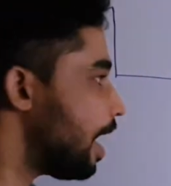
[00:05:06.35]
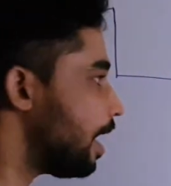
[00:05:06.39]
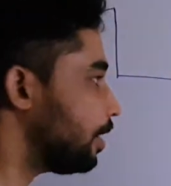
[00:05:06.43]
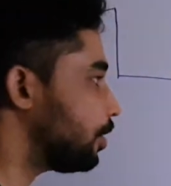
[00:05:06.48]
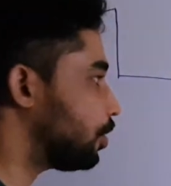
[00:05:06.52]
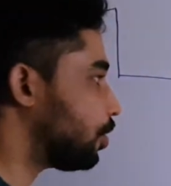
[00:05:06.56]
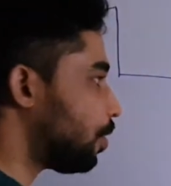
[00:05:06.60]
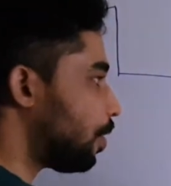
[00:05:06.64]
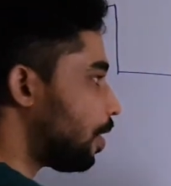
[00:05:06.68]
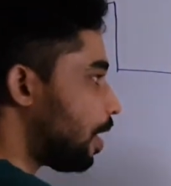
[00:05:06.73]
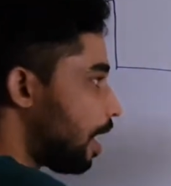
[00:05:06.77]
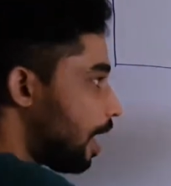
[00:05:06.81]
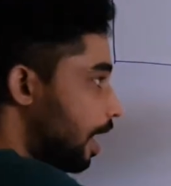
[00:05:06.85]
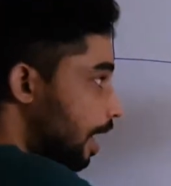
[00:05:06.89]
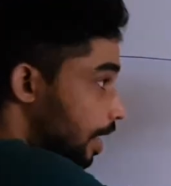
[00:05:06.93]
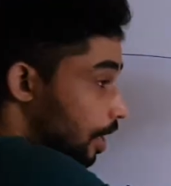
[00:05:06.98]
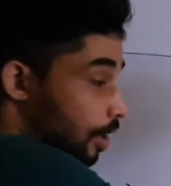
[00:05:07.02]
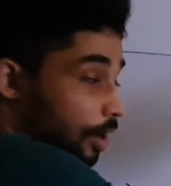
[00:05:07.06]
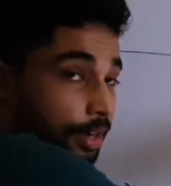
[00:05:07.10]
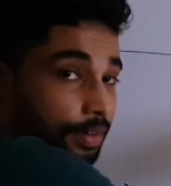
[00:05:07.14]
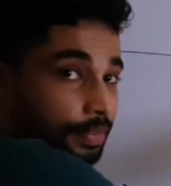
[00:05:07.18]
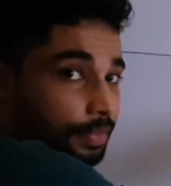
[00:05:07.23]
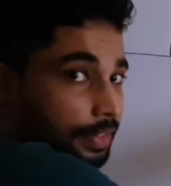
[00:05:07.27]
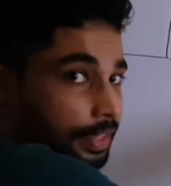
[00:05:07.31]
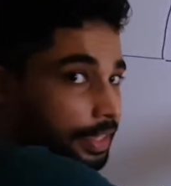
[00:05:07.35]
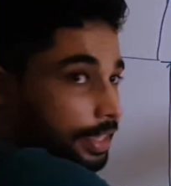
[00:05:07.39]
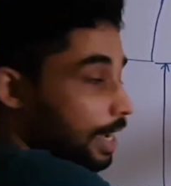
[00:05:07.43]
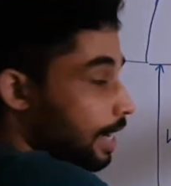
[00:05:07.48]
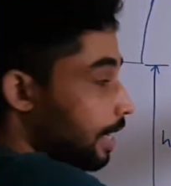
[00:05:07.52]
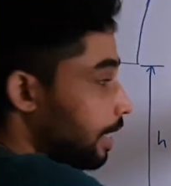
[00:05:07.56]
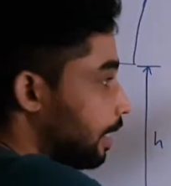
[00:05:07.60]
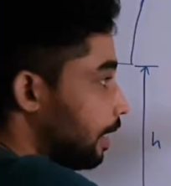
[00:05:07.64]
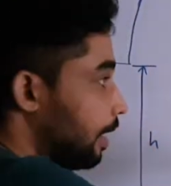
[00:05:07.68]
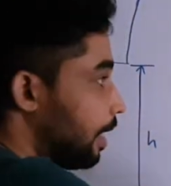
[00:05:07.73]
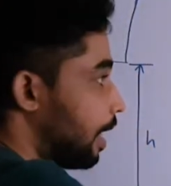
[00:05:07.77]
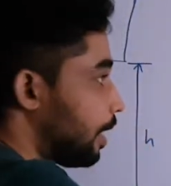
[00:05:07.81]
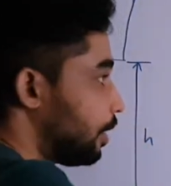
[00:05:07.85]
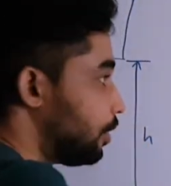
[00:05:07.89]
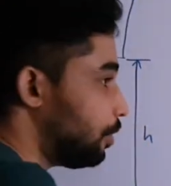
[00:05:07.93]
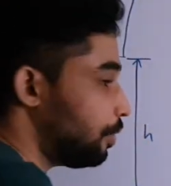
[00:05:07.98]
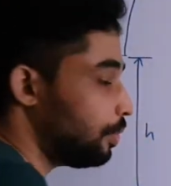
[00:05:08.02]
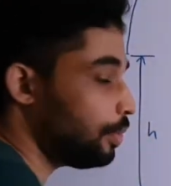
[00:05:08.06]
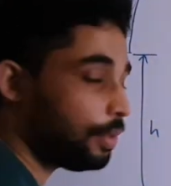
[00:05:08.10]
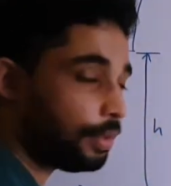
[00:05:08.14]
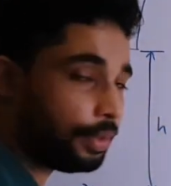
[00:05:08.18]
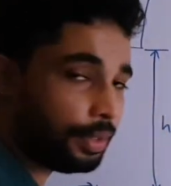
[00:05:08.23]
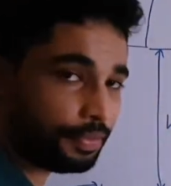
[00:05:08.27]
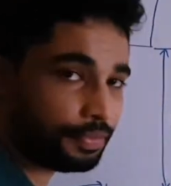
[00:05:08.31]
So along with that, as
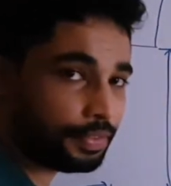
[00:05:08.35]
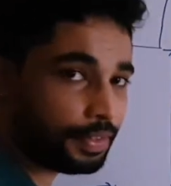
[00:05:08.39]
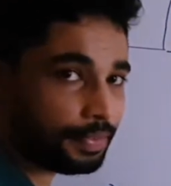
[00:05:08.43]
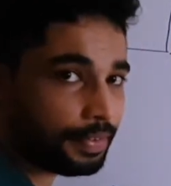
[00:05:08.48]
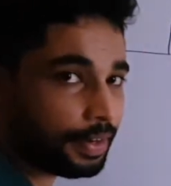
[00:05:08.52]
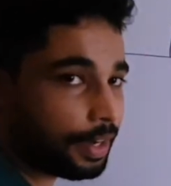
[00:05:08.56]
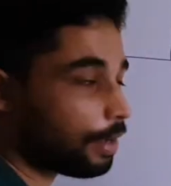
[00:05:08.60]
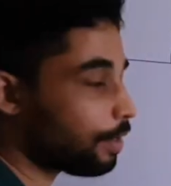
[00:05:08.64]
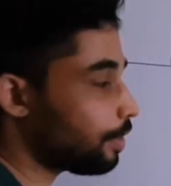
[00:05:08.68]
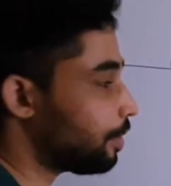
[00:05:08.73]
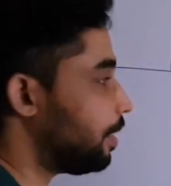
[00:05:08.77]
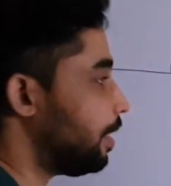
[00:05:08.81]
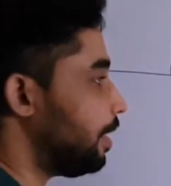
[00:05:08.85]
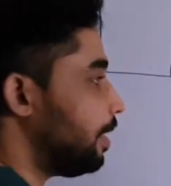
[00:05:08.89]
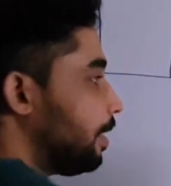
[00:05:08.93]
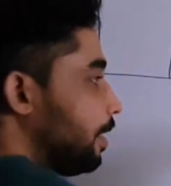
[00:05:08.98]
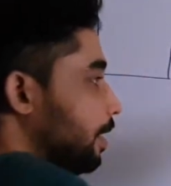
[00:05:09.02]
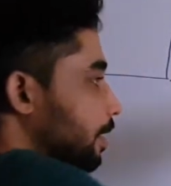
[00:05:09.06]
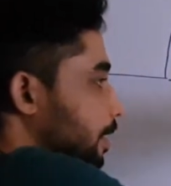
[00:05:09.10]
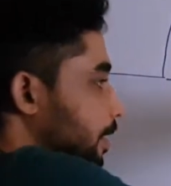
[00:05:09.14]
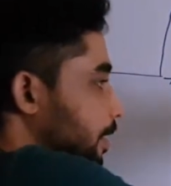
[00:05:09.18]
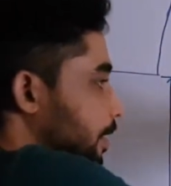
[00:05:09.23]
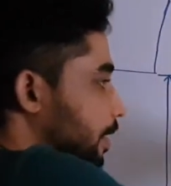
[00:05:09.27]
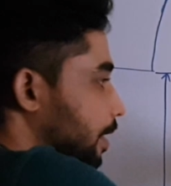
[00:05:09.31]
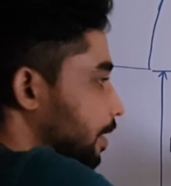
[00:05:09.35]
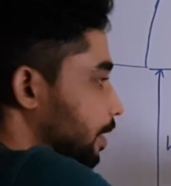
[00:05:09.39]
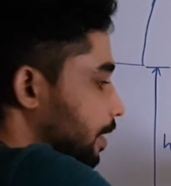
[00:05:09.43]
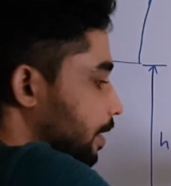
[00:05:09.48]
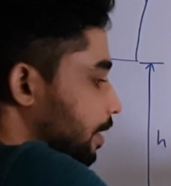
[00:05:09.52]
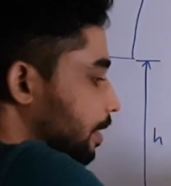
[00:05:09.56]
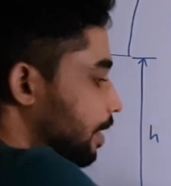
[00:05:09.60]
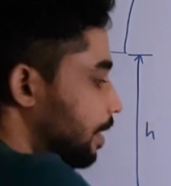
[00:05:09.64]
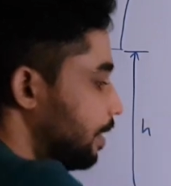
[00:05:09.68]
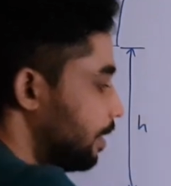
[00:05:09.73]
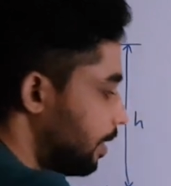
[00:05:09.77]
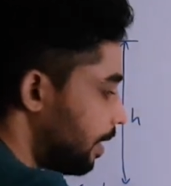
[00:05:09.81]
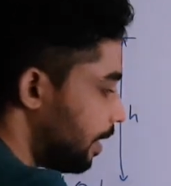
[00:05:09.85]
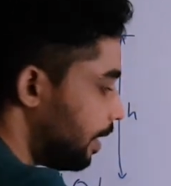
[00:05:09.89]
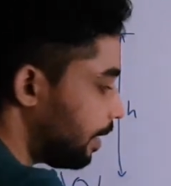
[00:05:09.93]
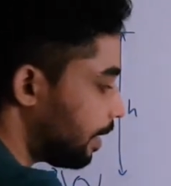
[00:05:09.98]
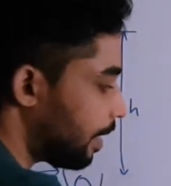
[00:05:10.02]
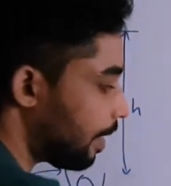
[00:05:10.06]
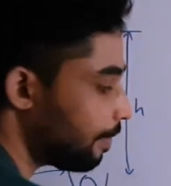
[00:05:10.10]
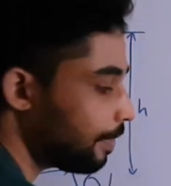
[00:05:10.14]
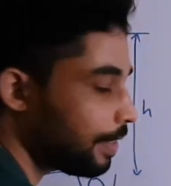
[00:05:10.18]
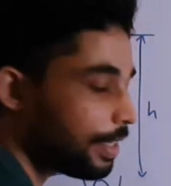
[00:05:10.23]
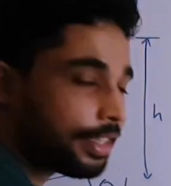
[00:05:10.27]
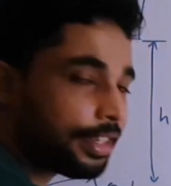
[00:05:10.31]
you know, if the velocity increases, the distance it
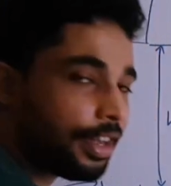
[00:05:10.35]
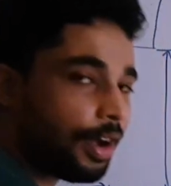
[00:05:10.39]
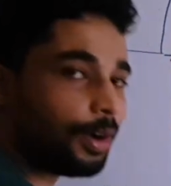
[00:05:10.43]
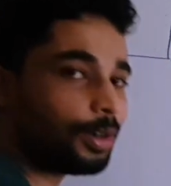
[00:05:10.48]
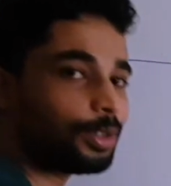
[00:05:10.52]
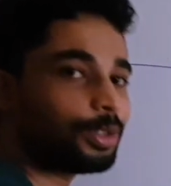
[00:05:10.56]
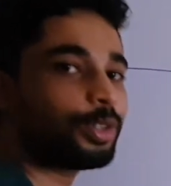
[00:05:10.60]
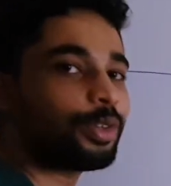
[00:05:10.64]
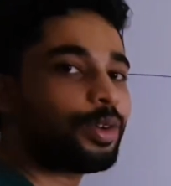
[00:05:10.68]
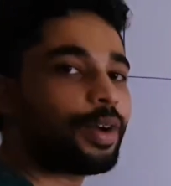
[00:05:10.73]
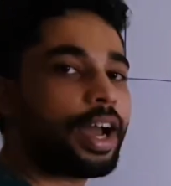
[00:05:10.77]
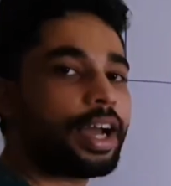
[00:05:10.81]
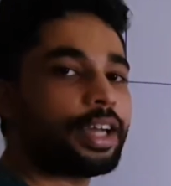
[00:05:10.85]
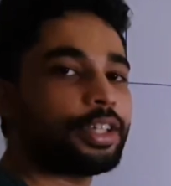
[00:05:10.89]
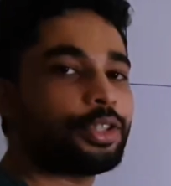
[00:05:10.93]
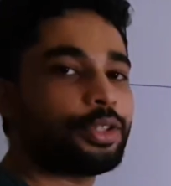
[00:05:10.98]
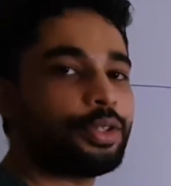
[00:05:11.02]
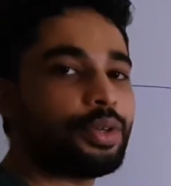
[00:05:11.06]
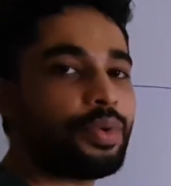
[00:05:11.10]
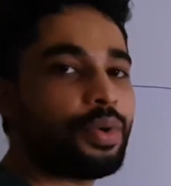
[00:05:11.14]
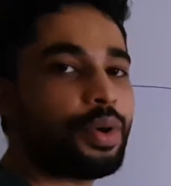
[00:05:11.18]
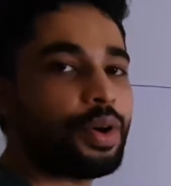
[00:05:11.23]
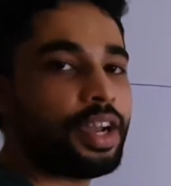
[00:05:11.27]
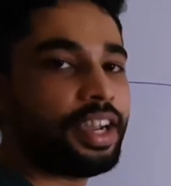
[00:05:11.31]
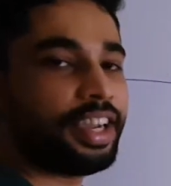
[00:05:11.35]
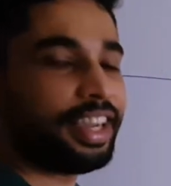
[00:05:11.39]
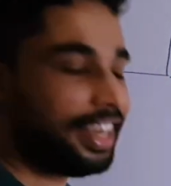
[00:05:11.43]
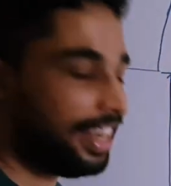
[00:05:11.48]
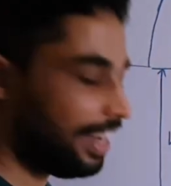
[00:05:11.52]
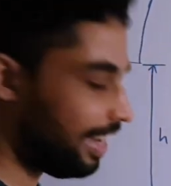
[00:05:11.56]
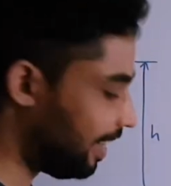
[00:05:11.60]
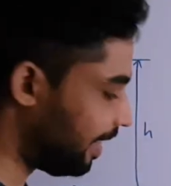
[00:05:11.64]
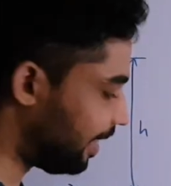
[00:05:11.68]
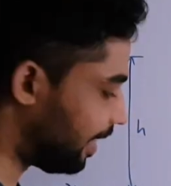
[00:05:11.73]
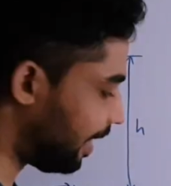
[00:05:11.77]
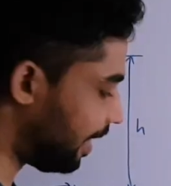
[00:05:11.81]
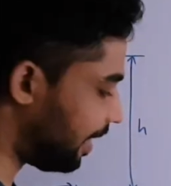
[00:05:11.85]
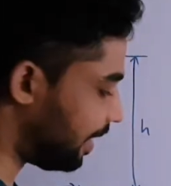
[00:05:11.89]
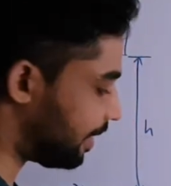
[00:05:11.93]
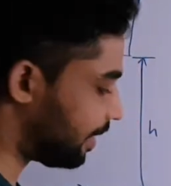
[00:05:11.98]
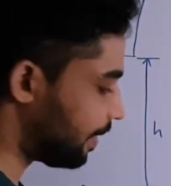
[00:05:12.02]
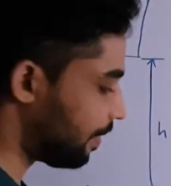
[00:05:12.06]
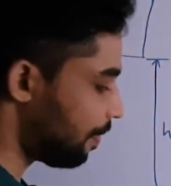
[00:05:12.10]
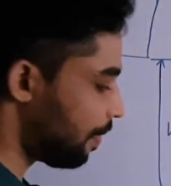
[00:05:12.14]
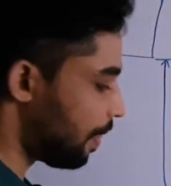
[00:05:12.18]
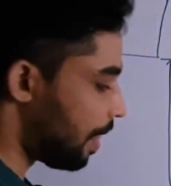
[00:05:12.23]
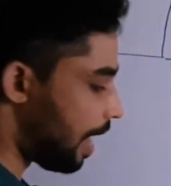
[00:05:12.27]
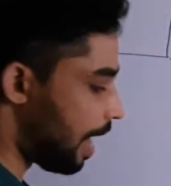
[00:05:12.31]
covers also has to increase.